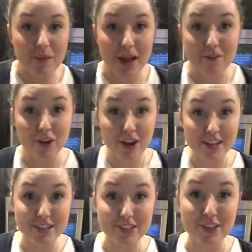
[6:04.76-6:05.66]
I'm gonna have our
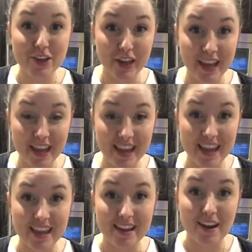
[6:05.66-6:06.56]
onions cooking
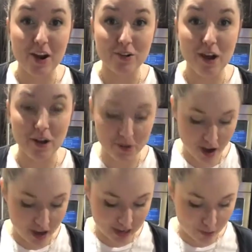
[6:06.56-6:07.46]
in our rock
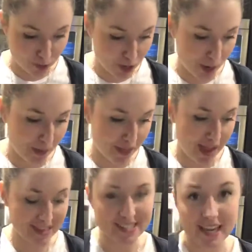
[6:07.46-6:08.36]
crock and we'll talk about
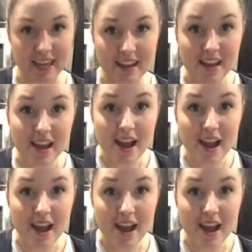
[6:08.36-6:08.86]
that in a second.